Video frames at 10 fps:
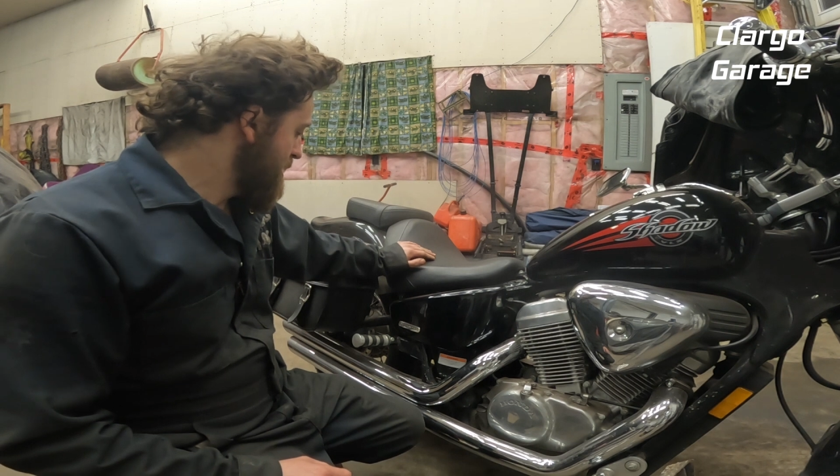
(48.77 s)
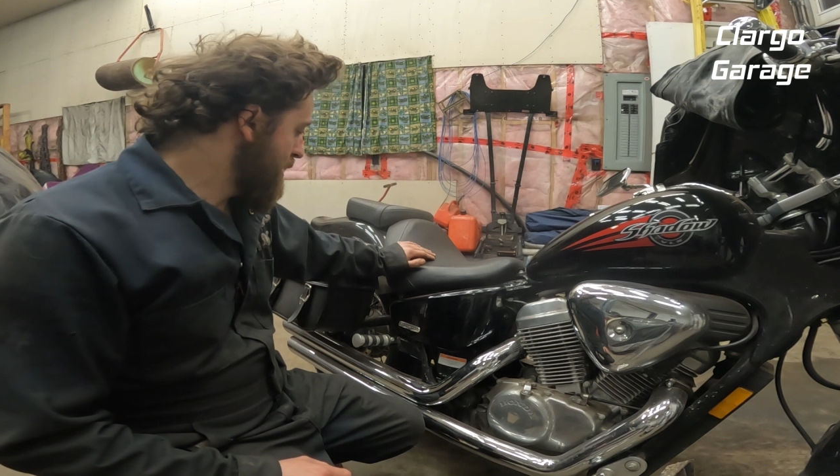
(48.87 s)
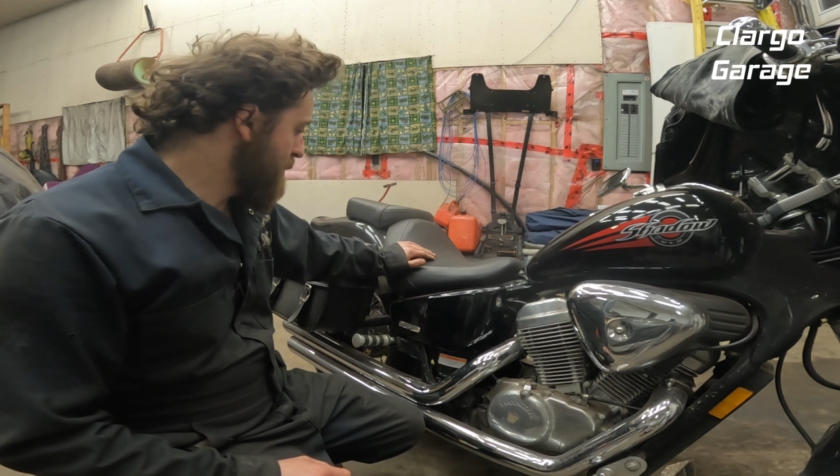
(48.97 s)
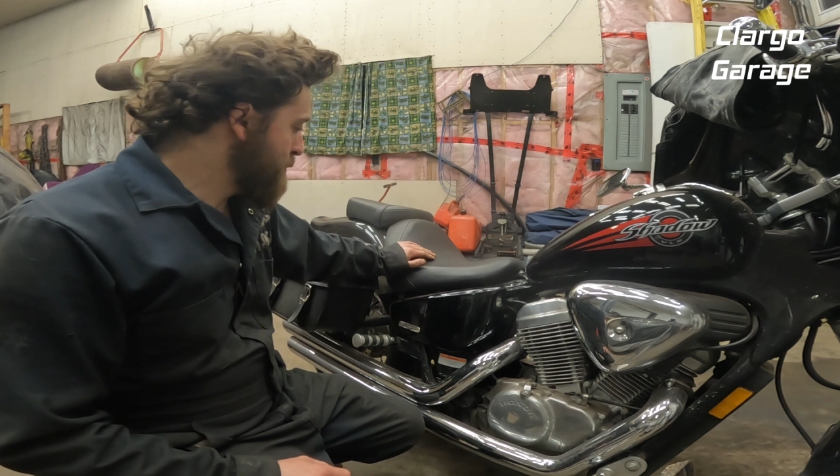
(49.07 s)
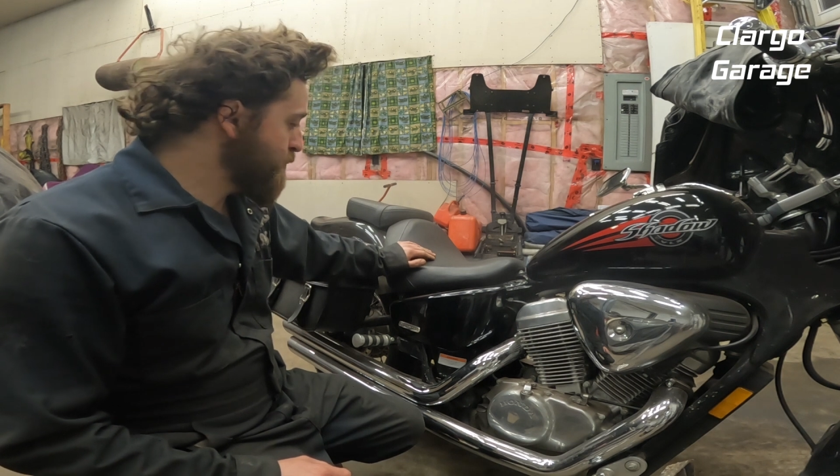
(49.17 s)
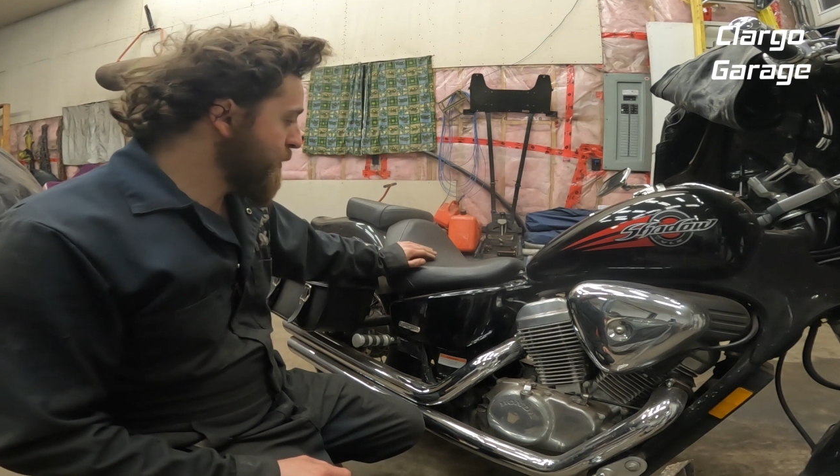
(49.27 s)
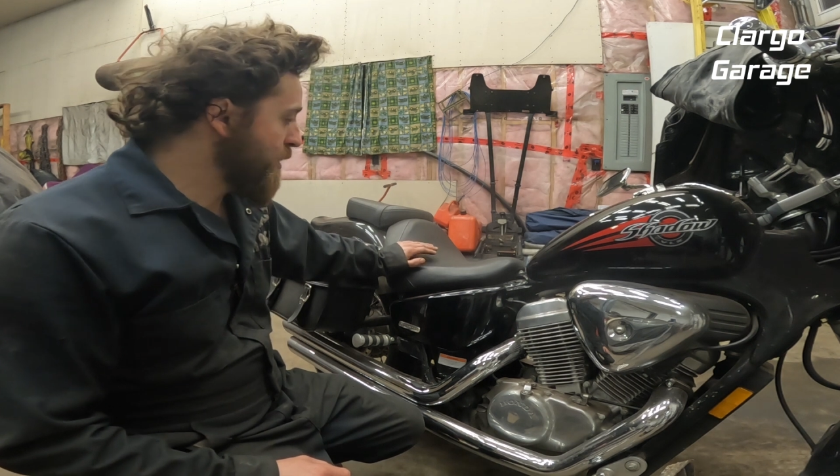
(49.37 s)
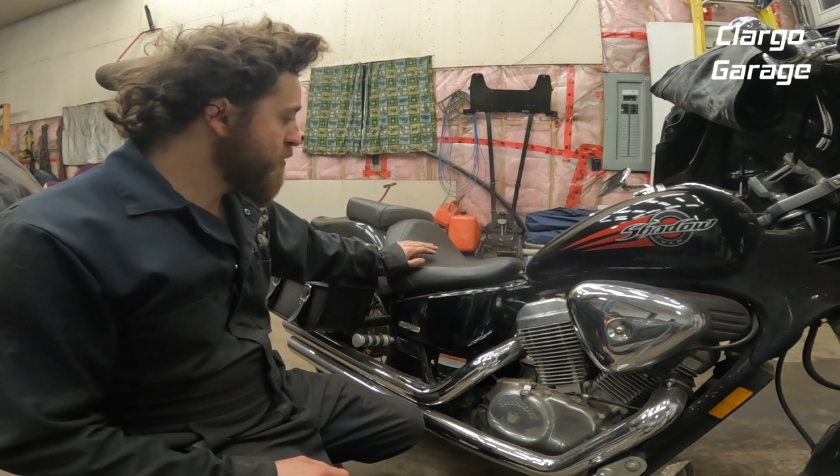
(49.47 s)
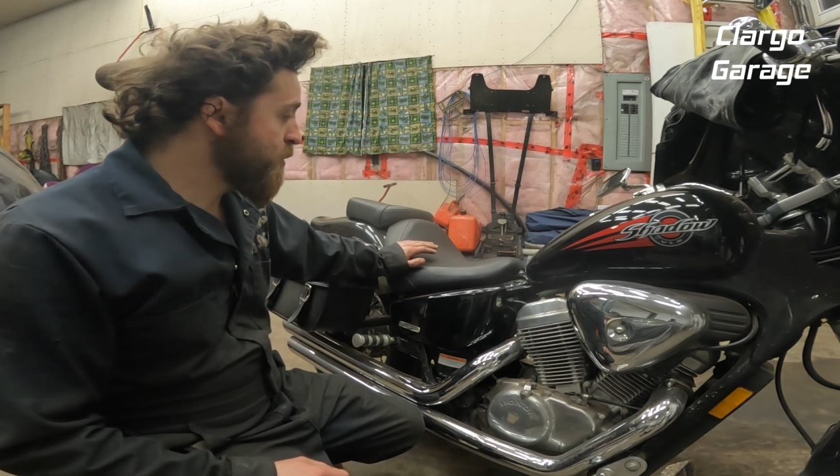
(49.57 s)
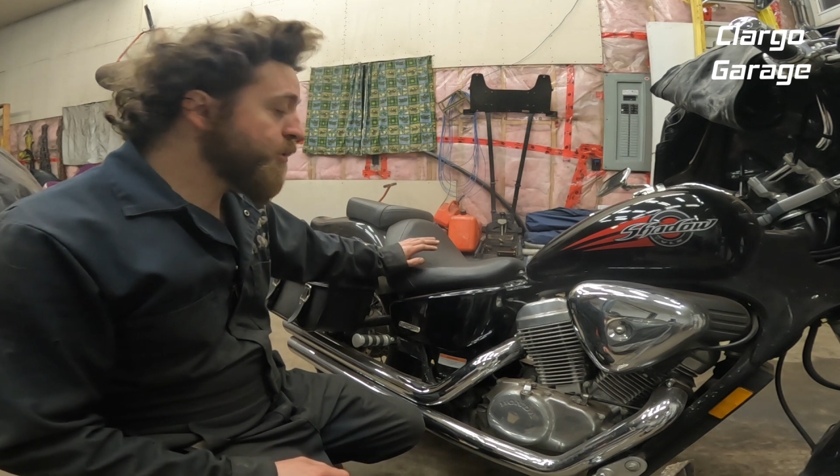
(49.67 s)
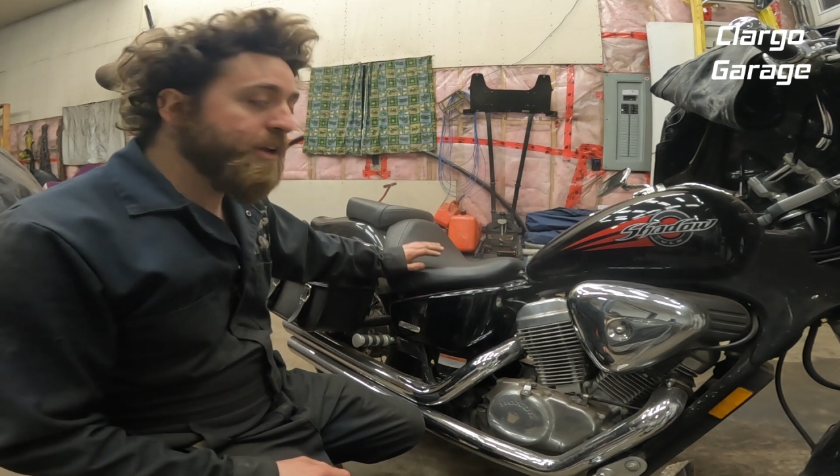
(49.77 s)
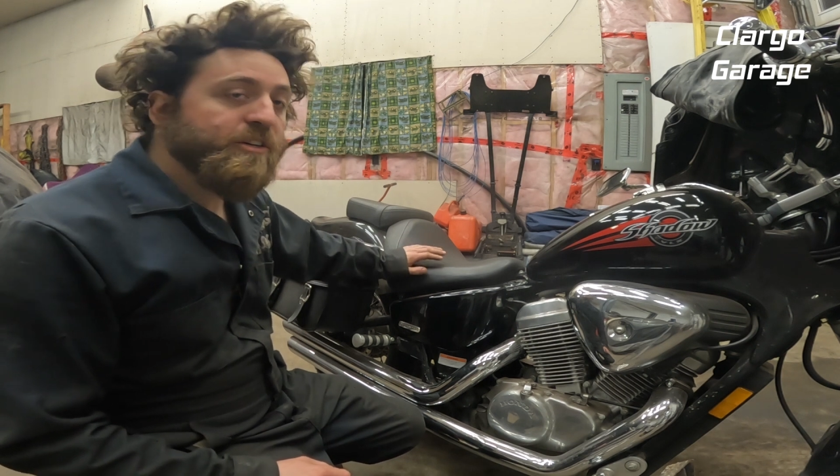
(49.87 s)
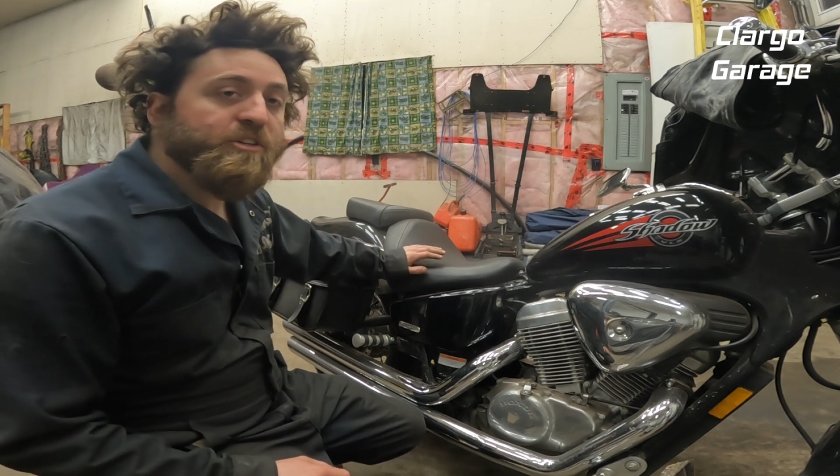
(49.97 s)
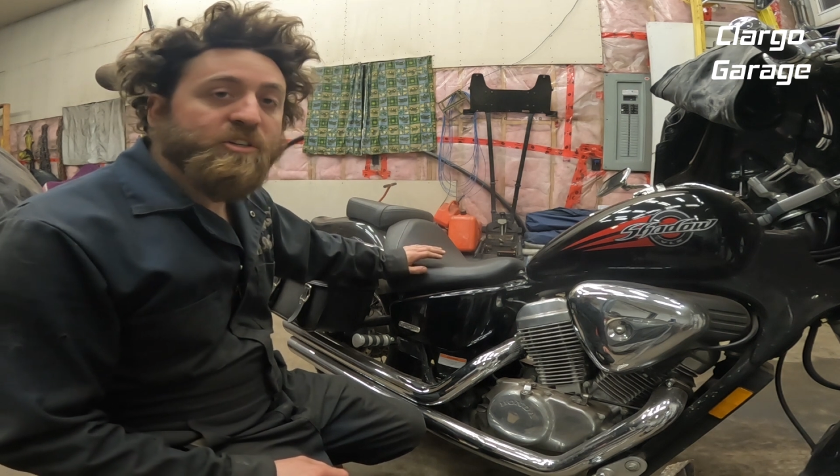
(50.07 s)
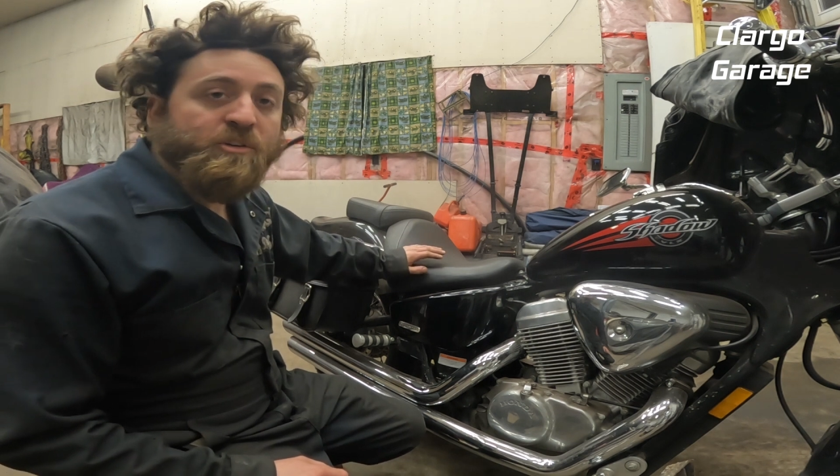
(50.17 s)
So we're
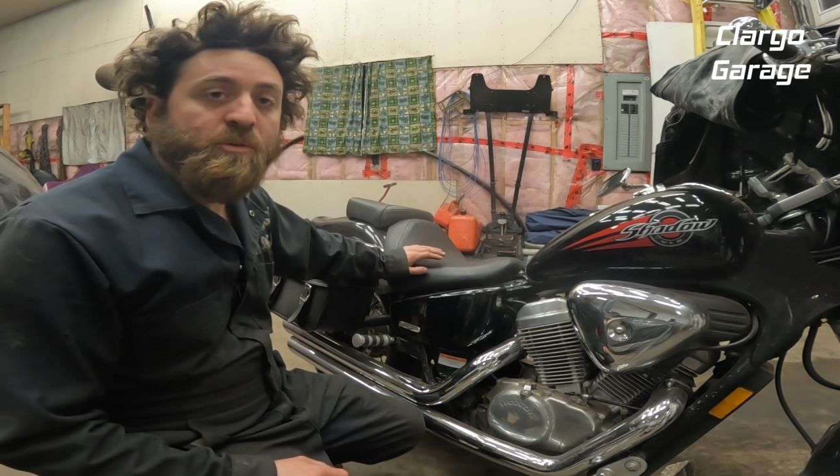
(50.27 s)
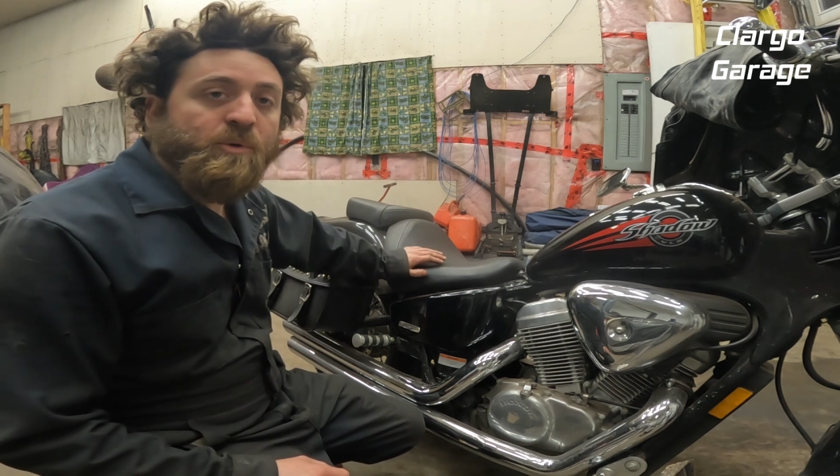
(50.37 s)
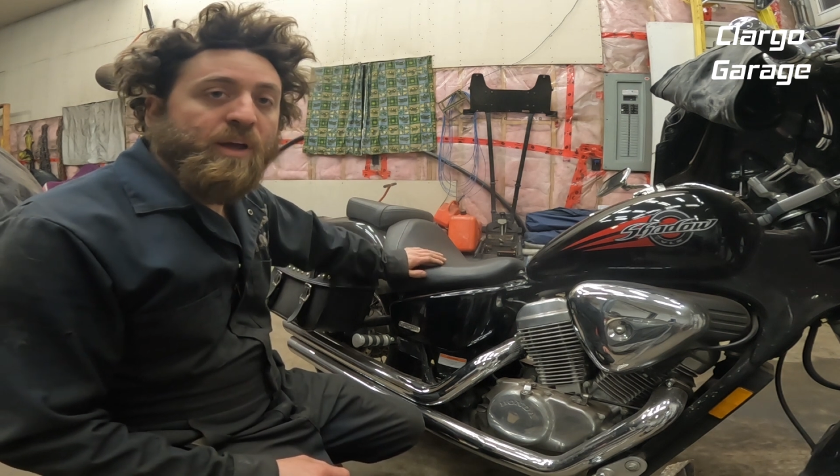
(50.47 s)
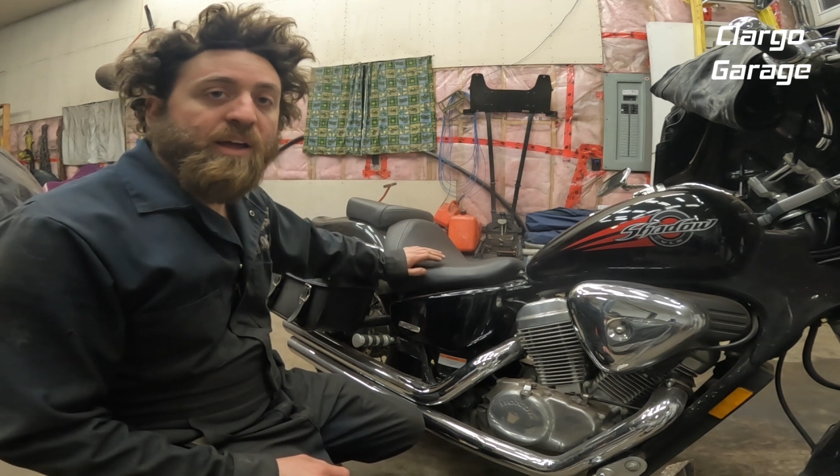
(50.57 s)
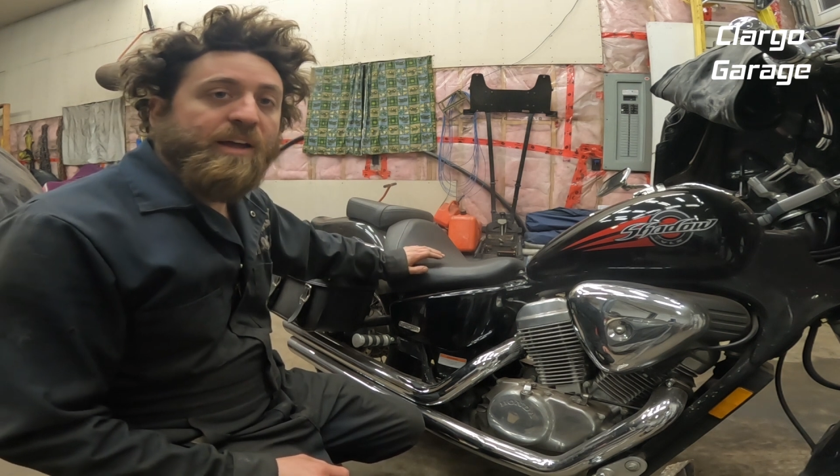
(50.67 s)
going to